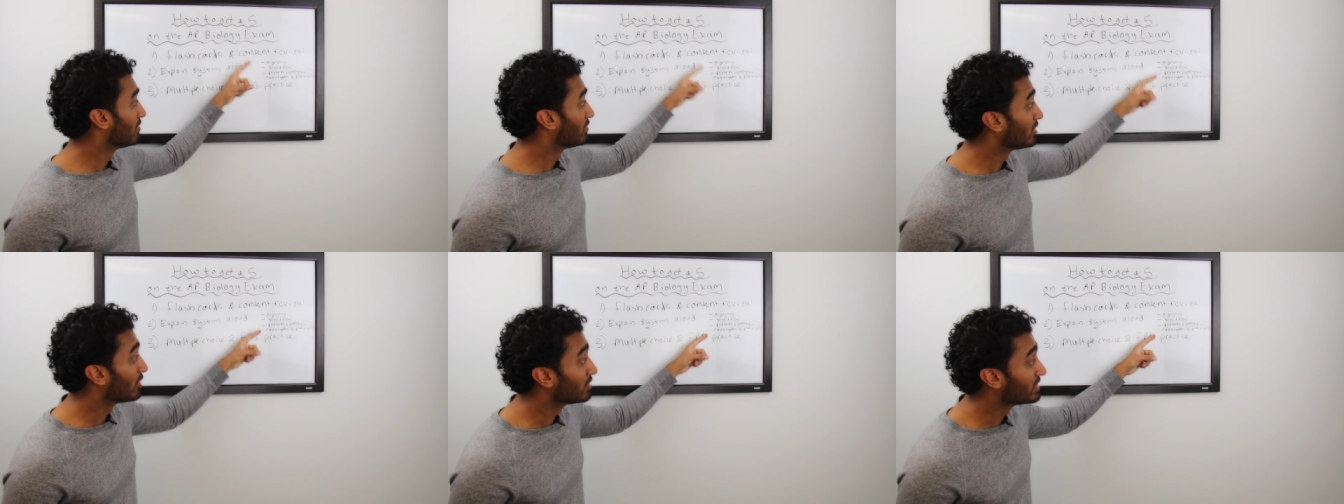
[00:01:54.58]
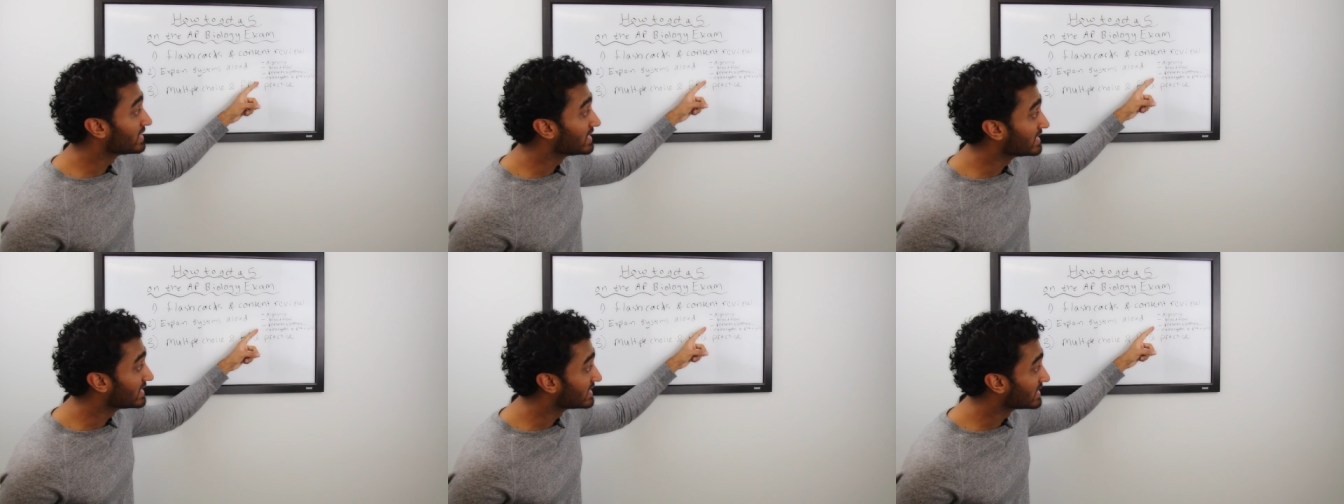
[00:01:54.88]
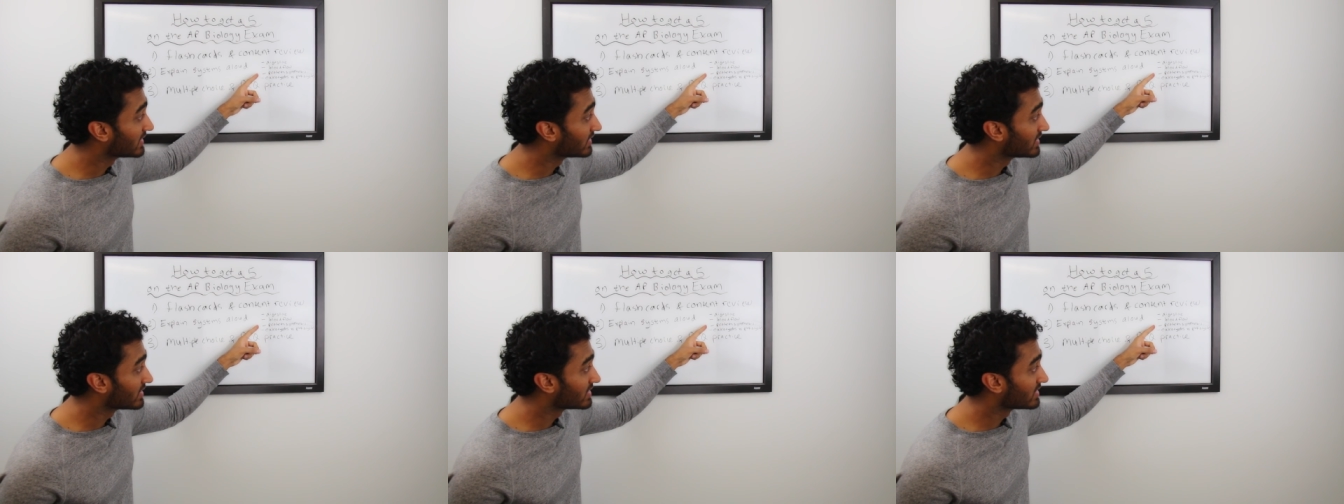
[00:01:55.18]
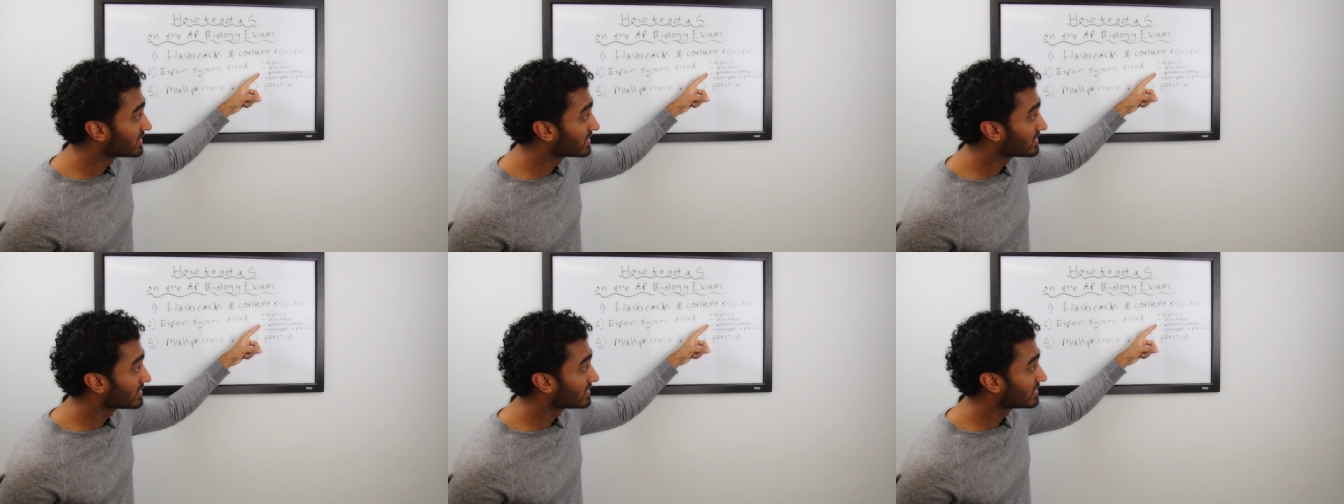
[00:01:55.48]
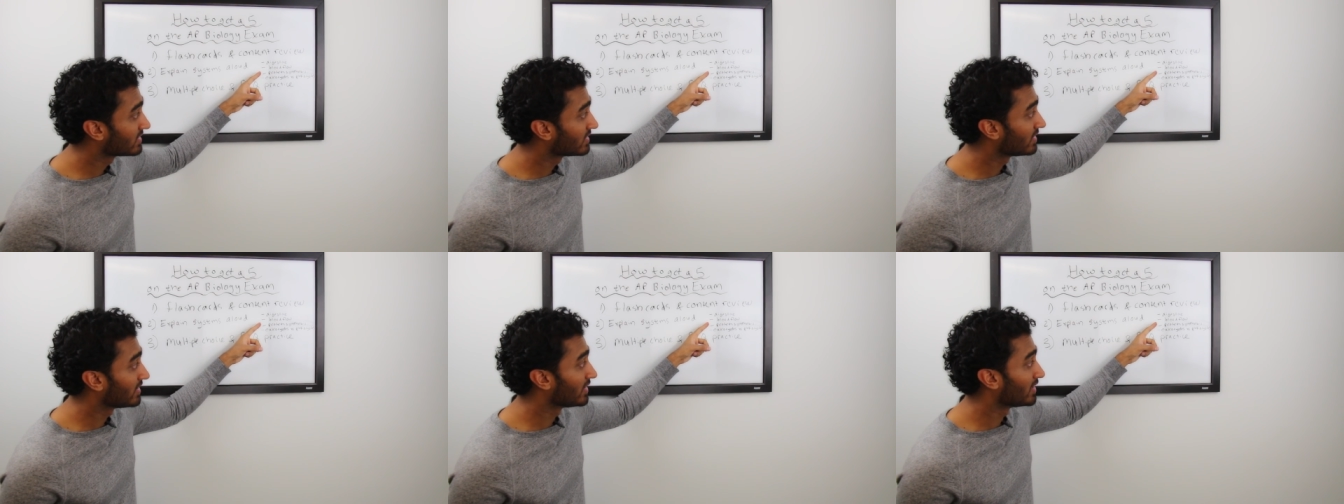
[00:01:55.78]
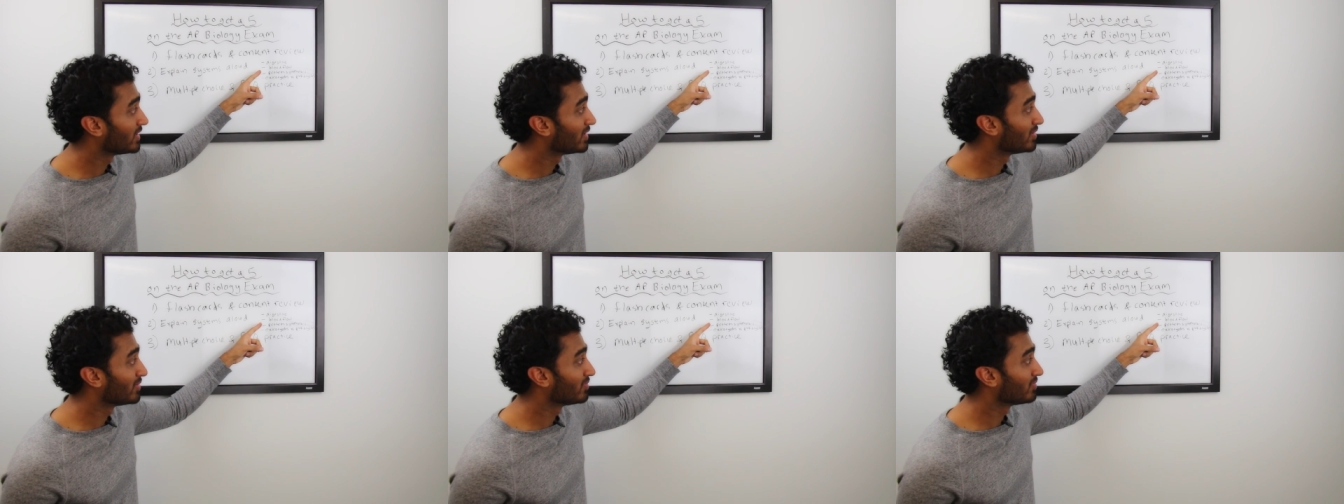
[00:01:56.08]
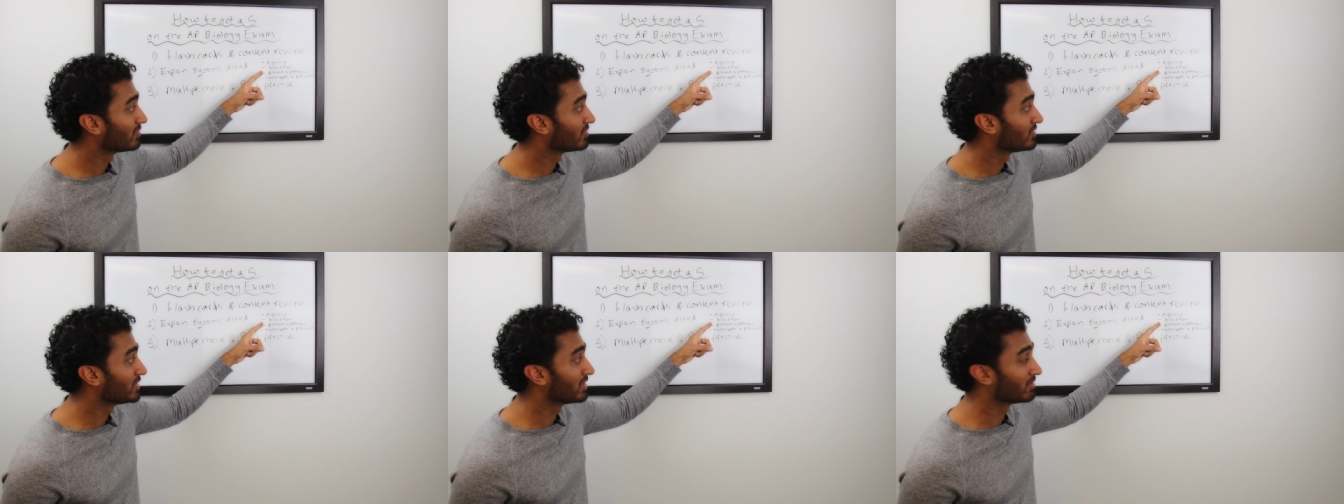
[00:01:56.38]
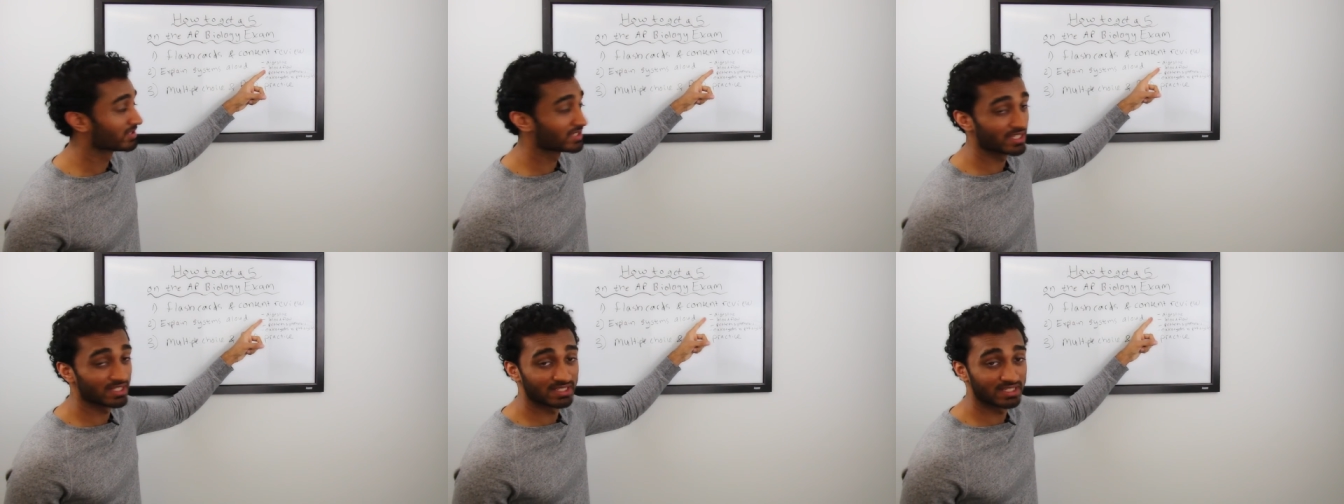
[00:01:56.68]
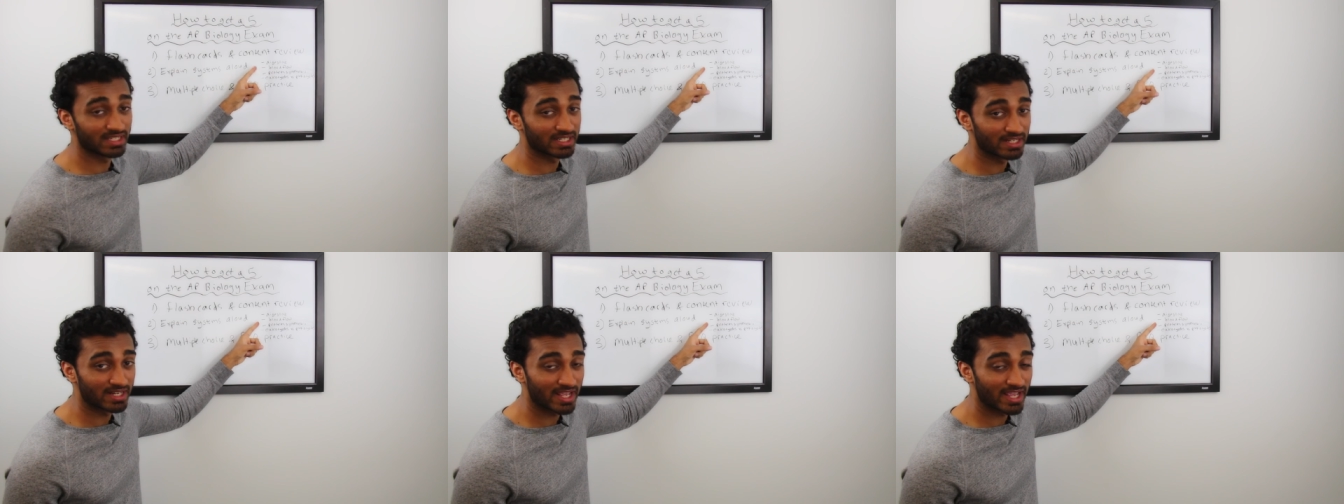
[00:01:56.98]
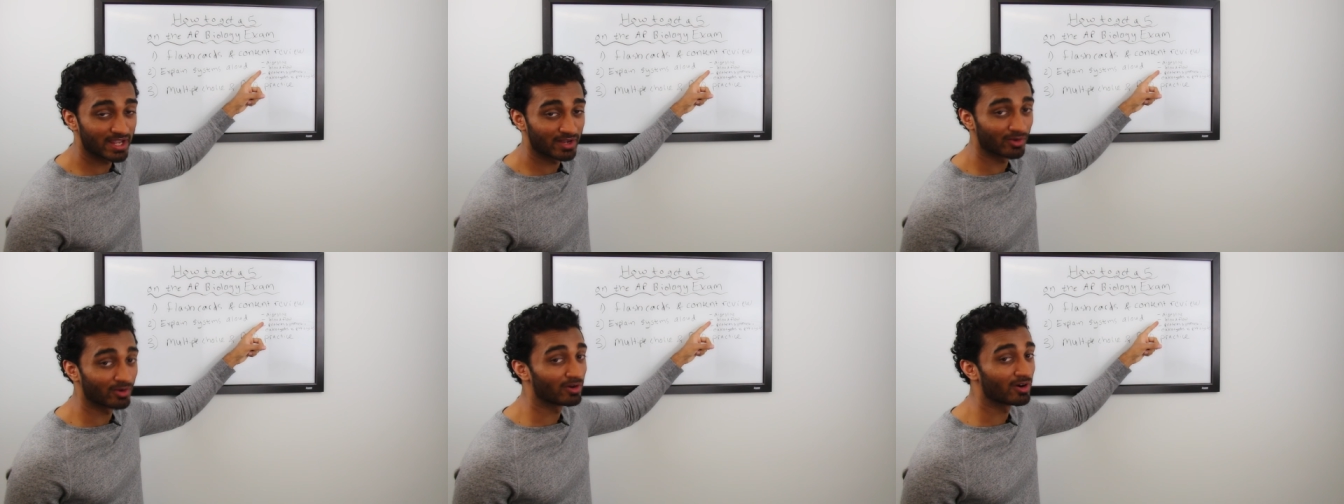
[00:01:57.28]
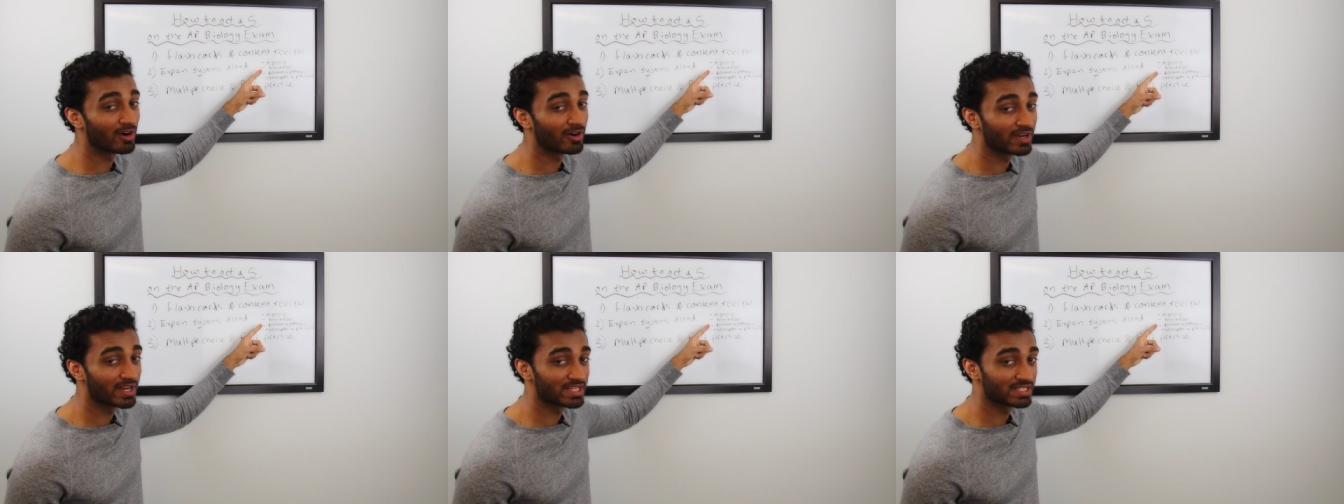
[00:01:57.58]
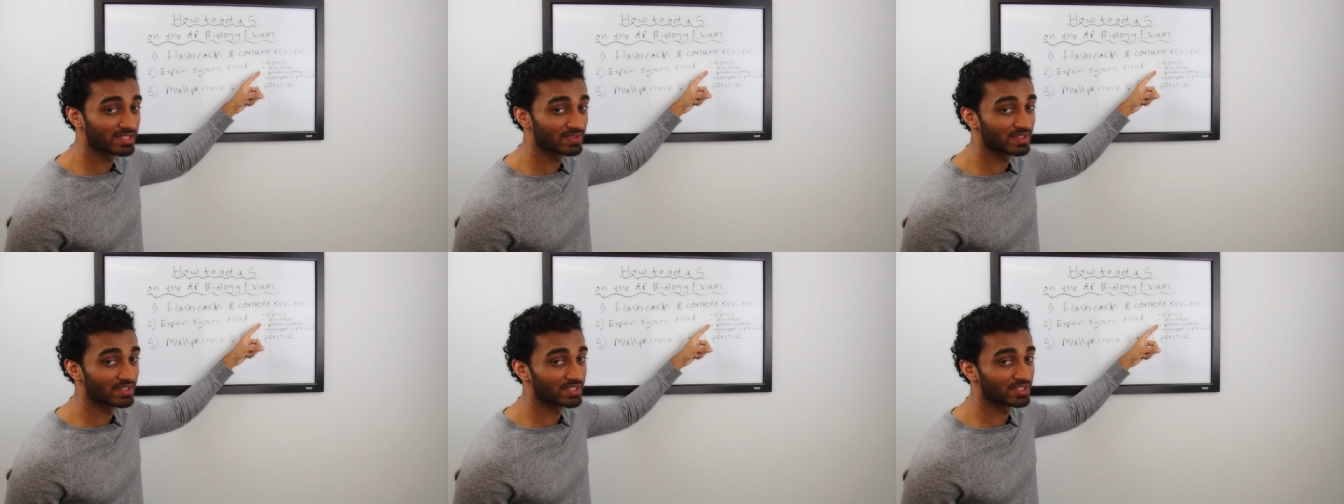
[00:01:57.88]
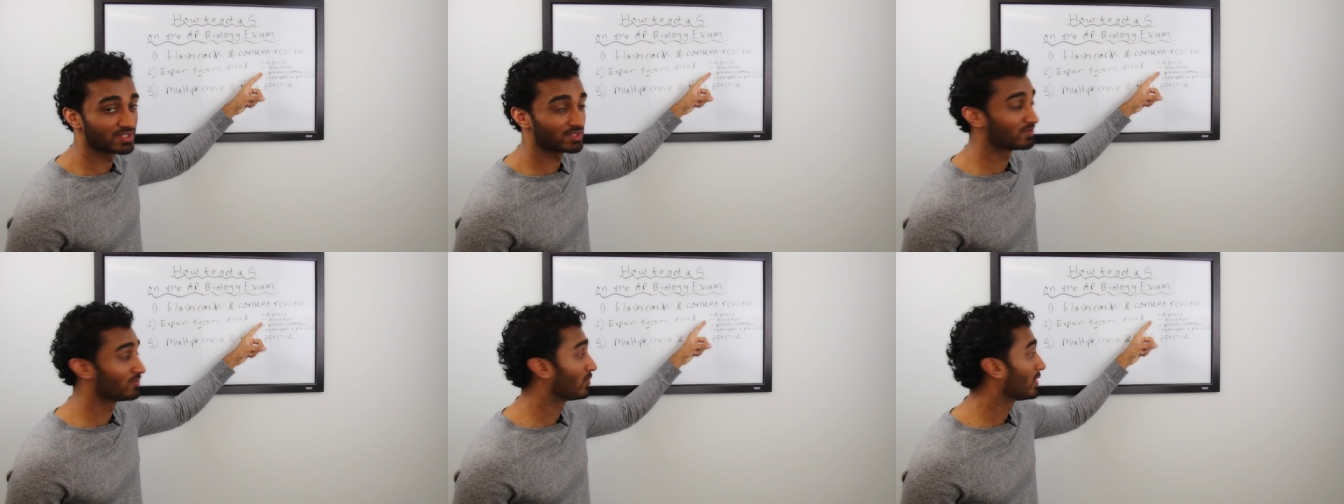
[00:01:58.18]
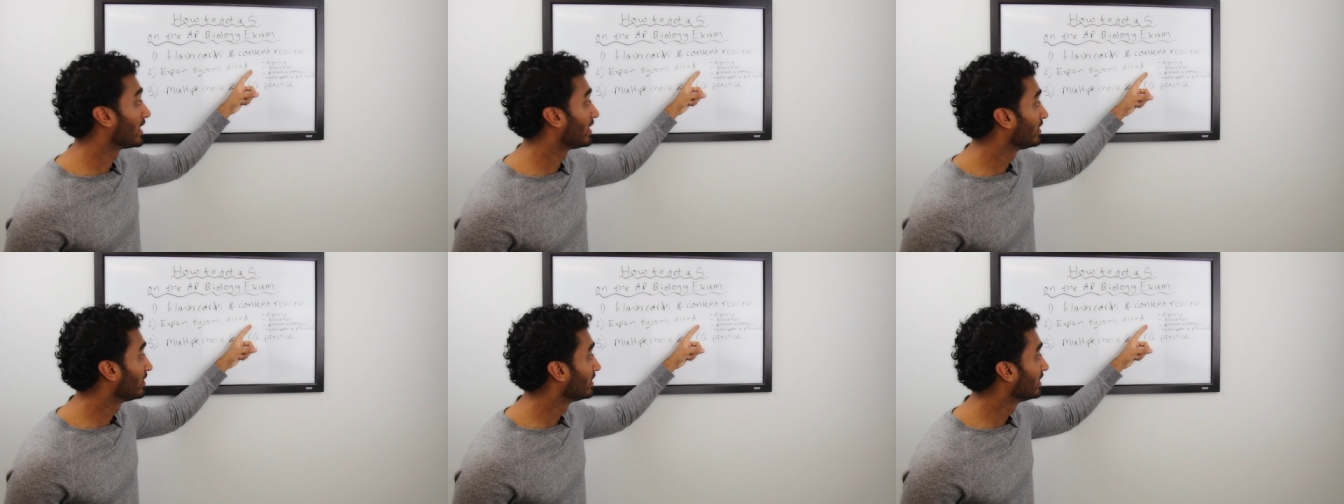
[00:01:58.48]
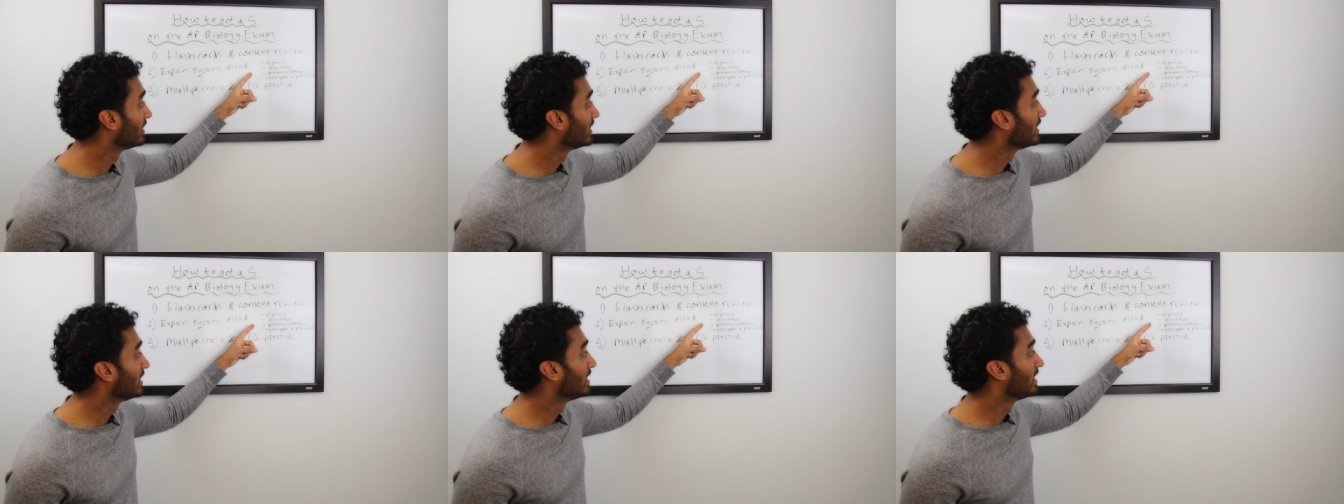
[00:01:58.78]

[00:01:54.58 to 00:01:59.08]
protein synthesis, um, you could say DNA or RNA synthesis as well,